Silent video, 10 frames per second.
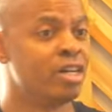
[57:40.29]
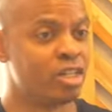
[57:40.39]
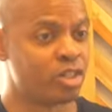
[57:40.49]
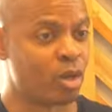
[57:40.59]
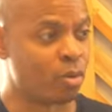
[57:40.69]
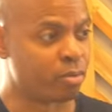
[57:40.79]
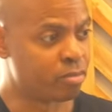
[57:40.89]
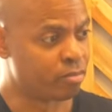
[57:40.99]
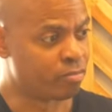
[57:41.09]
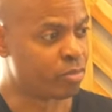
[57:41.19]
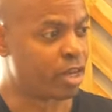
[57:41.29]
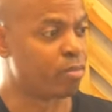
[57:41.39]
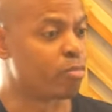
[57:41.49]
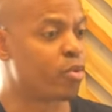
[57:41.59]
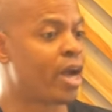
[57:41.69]
So they
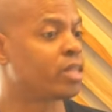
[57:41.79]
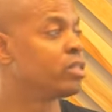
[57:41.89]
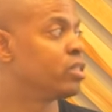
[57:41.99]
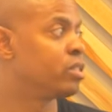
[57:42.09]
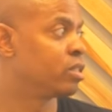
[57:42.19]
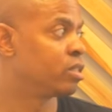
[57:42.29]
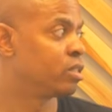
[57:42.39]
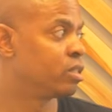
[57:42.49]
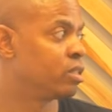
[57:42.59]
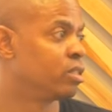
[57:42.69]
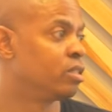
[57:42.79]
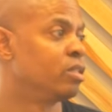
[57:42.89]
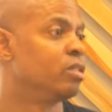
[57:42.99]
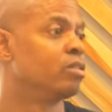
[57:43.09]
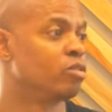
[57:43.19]
can practice,
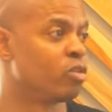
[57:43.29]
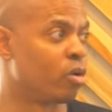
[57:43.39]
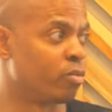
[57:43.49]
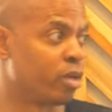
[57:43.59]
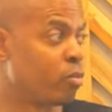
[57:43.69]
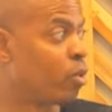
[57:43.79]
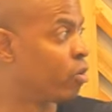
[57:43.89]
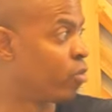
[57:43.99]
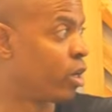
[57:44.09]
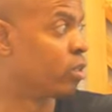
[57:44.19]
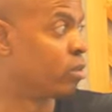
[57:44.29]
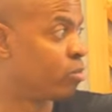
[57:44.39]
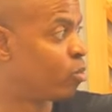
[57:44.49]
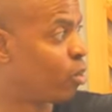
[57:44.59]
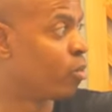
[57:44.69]
you know, they can work a regular, quote